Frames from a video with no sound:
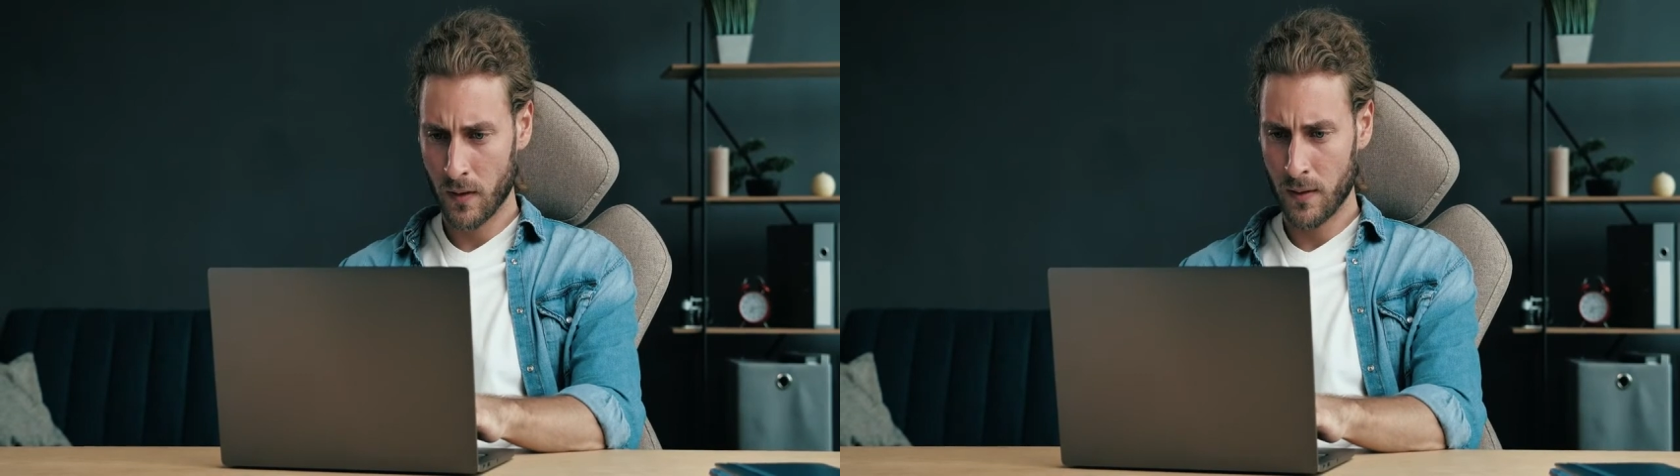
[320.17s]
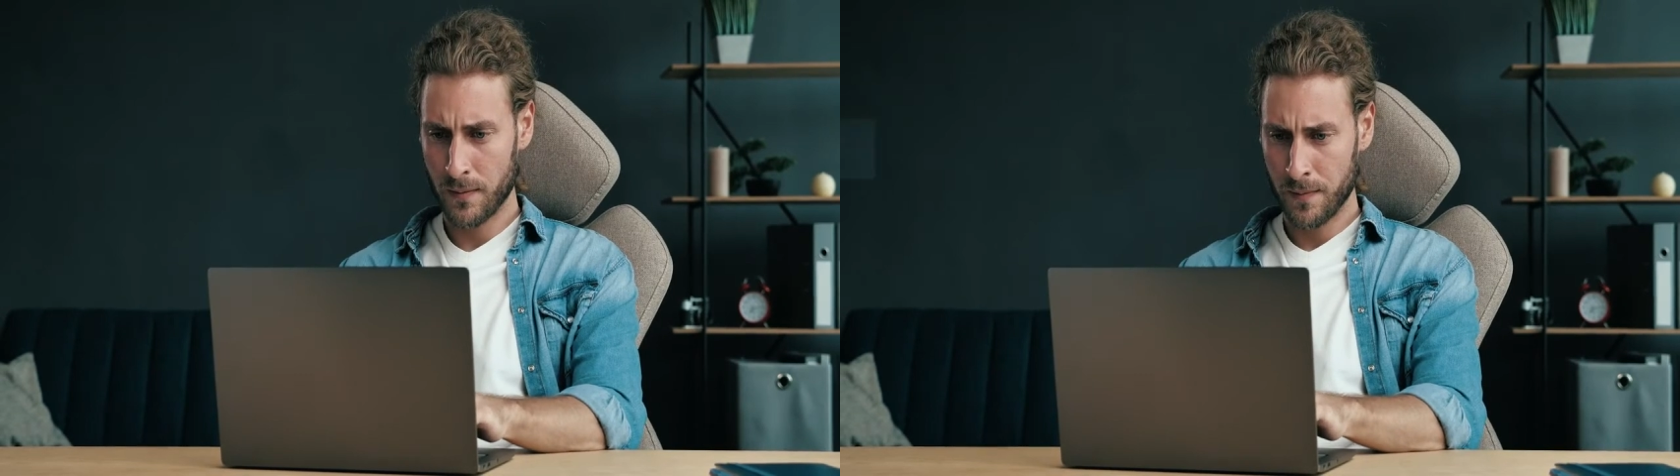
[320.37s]

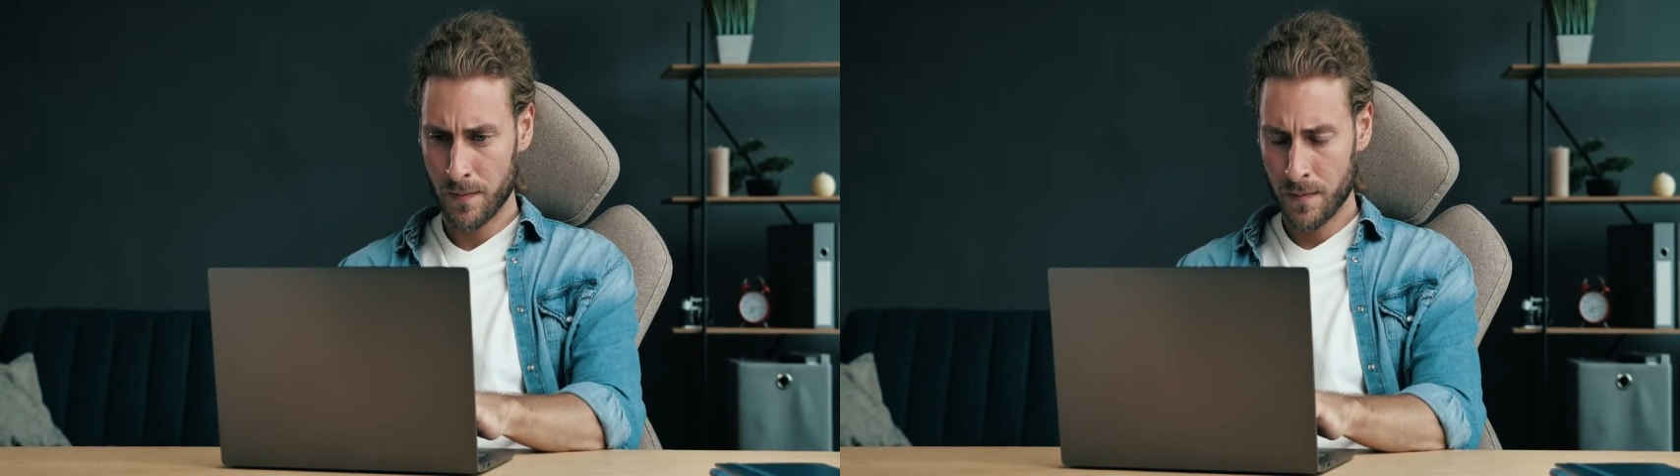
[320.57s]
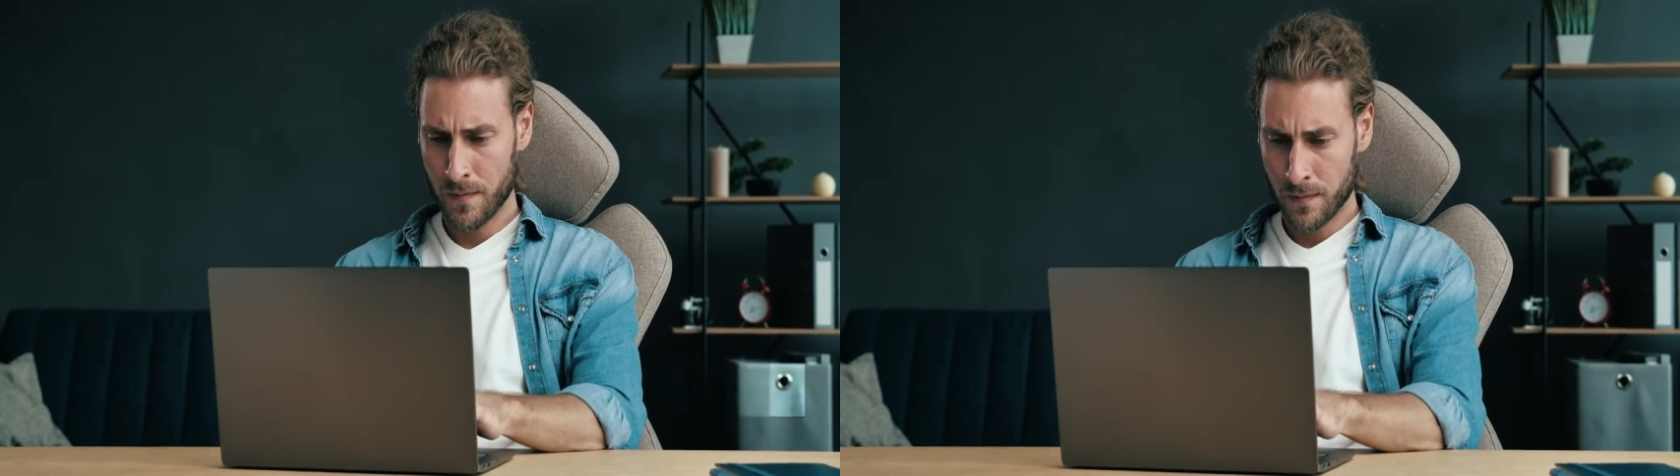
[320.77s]
we
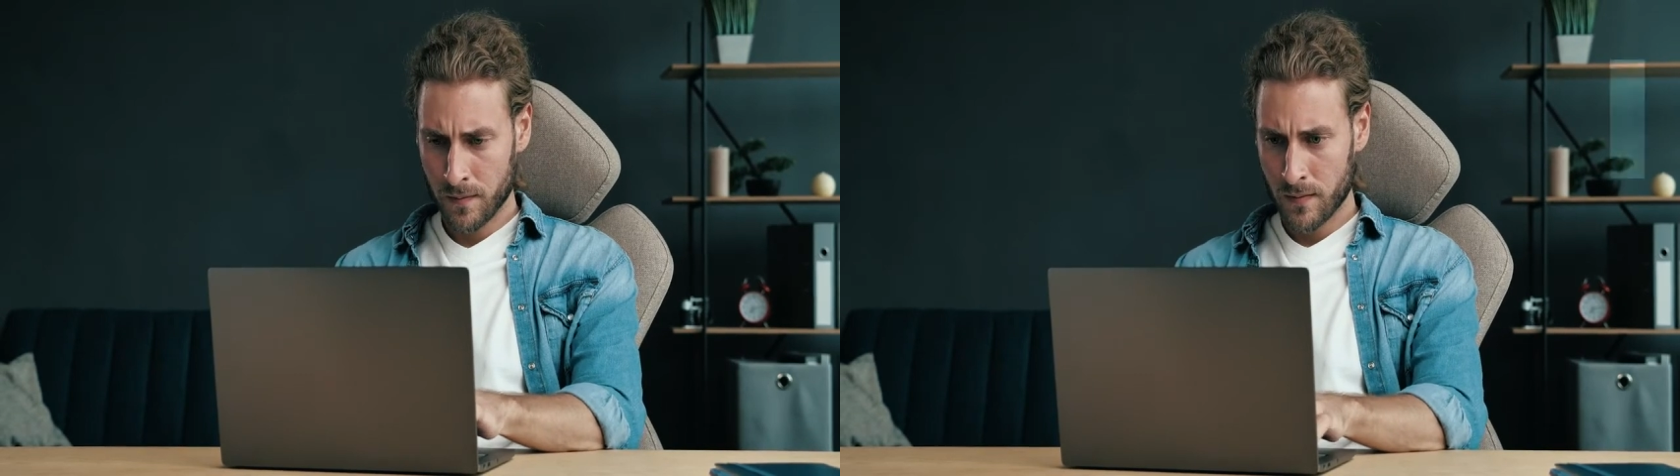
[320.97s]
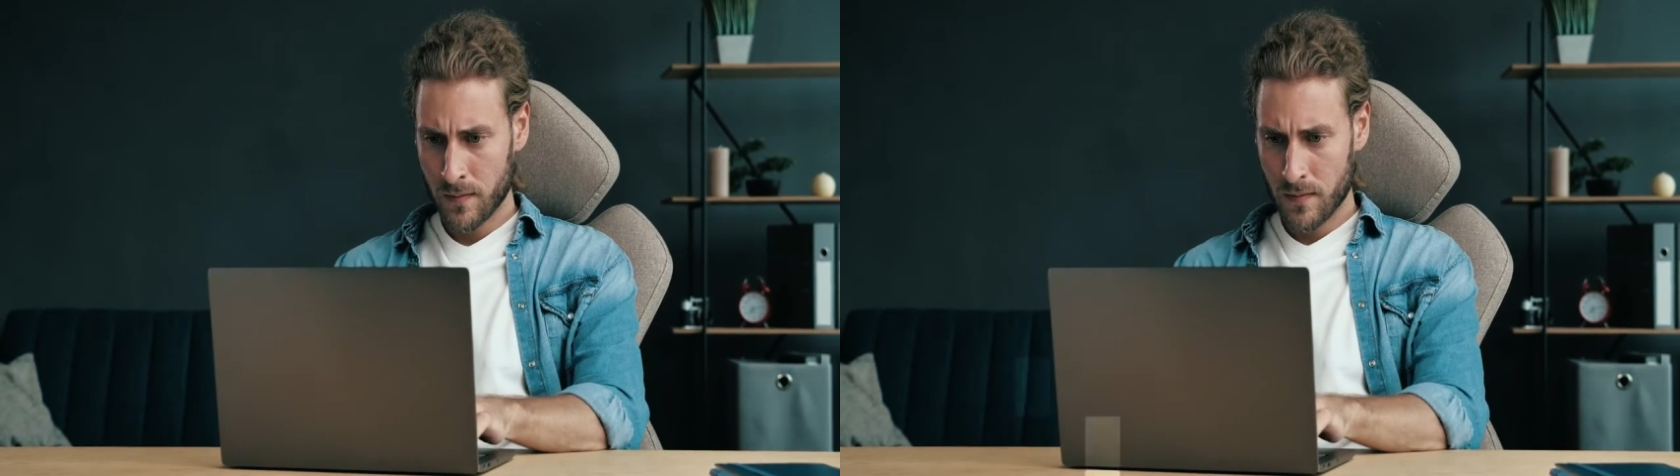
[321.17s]
carry
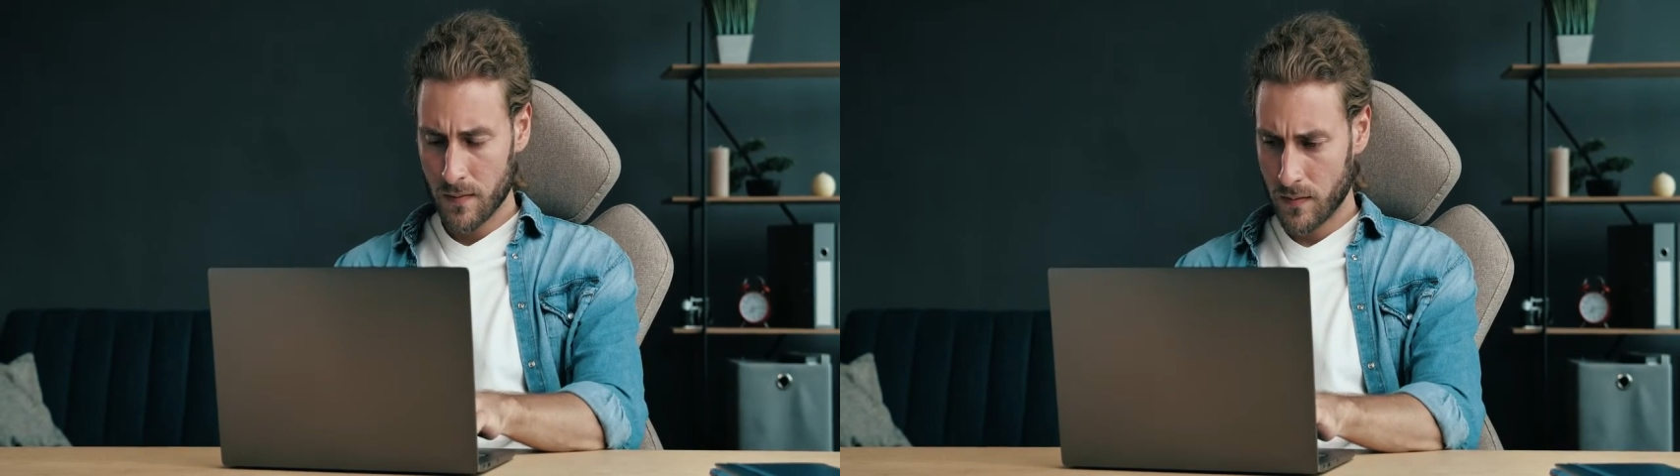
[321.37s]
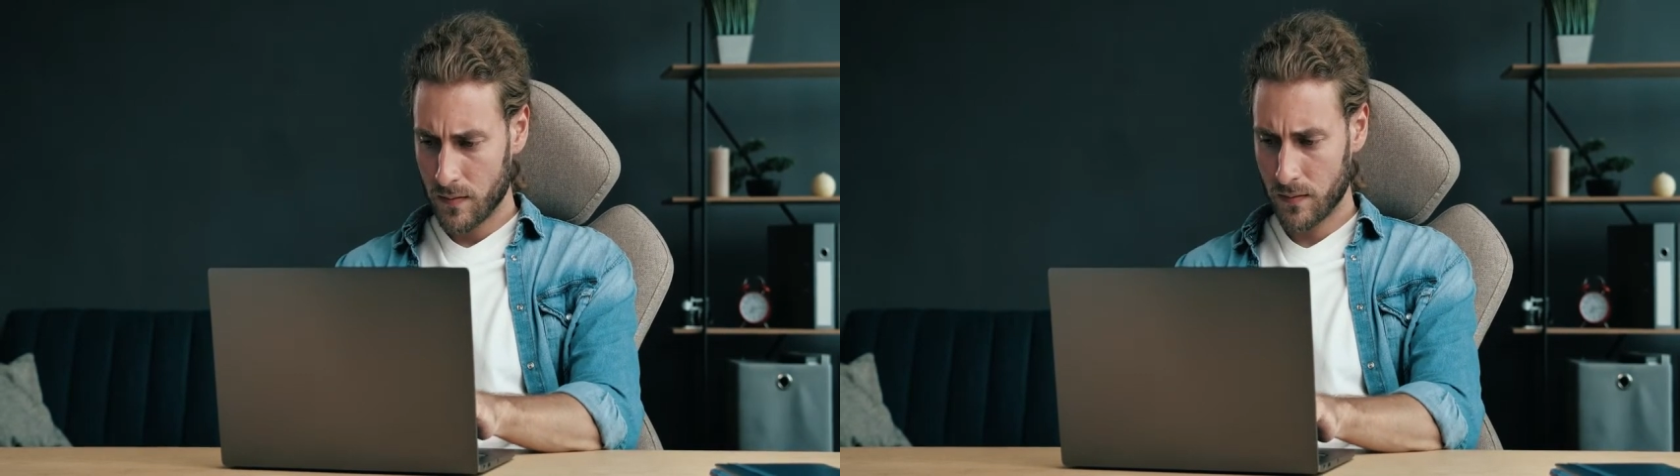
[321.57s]
with us